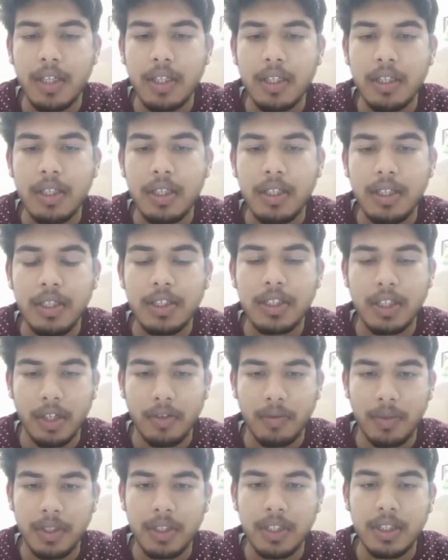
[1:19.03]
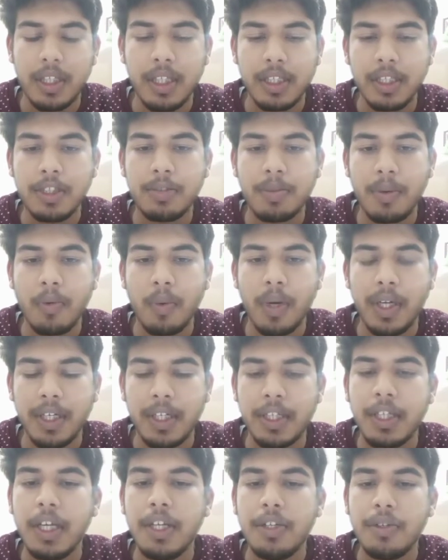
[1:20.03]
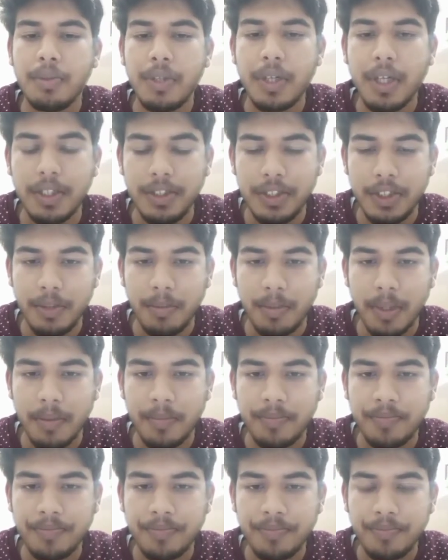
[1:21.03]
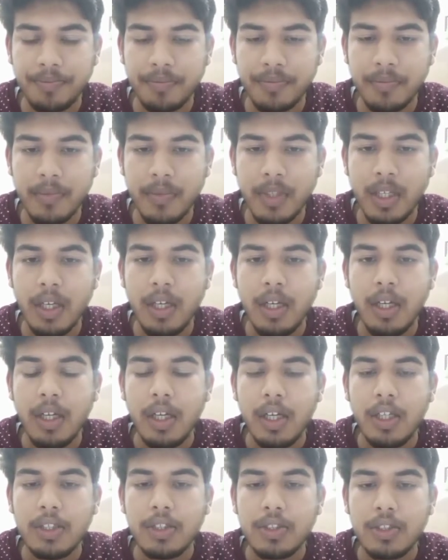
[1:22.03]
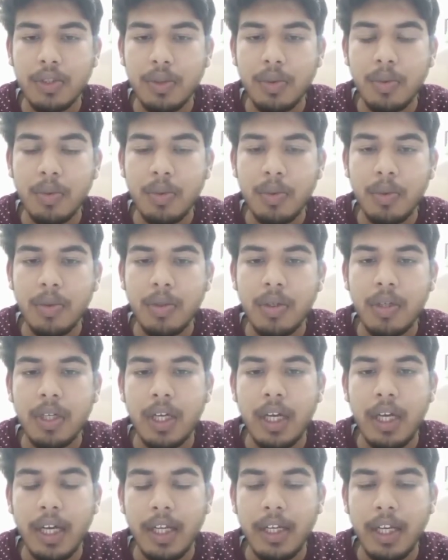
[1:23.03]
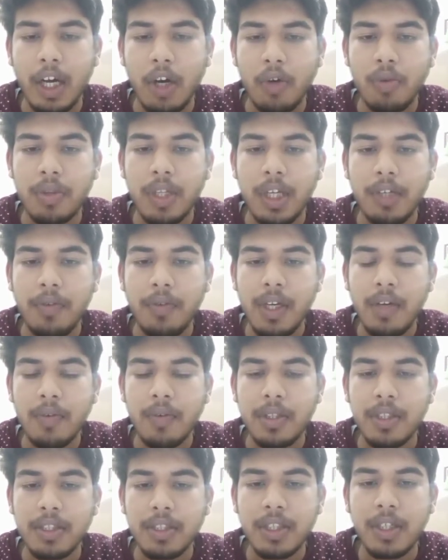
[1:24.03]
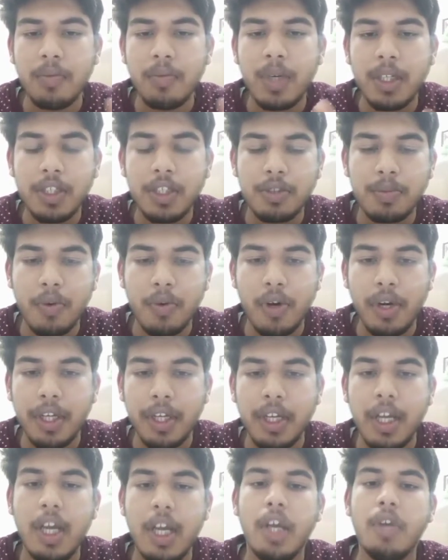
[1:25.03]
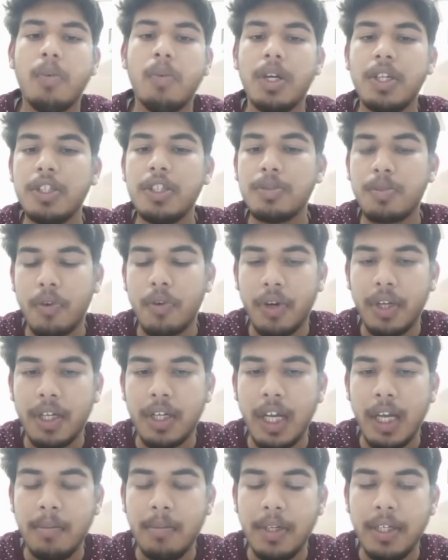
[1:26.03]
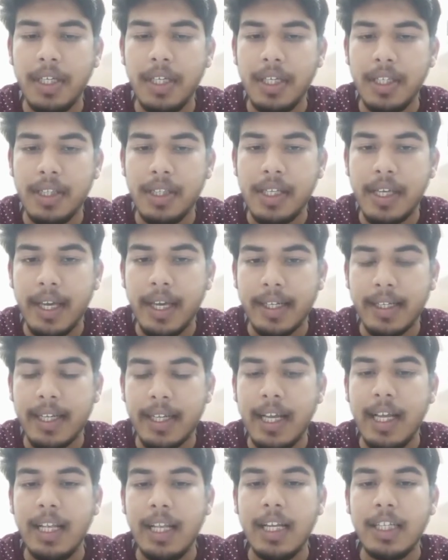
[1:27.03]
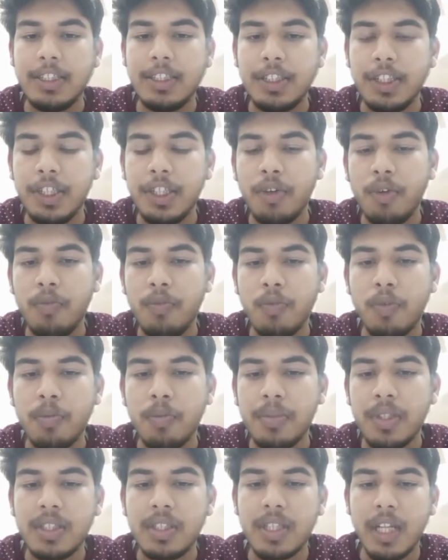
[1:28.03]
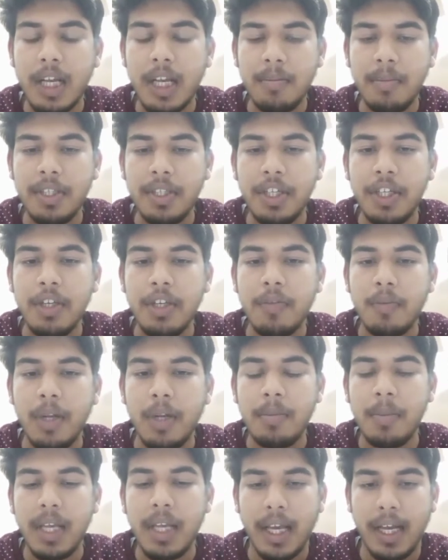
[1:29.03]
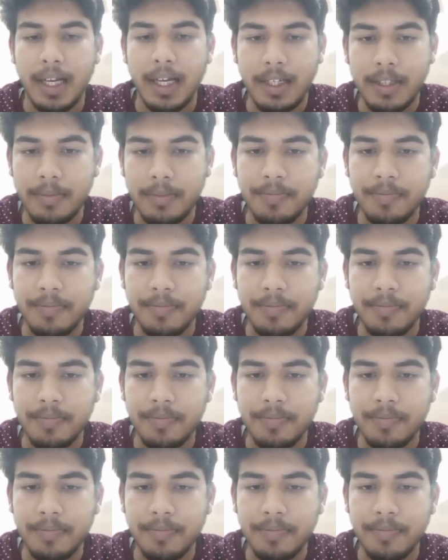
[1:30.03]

in the service that is provided to the consumer. So now that we have understand what is product and what is product liability in the Act, let's see on whom this liability will be held.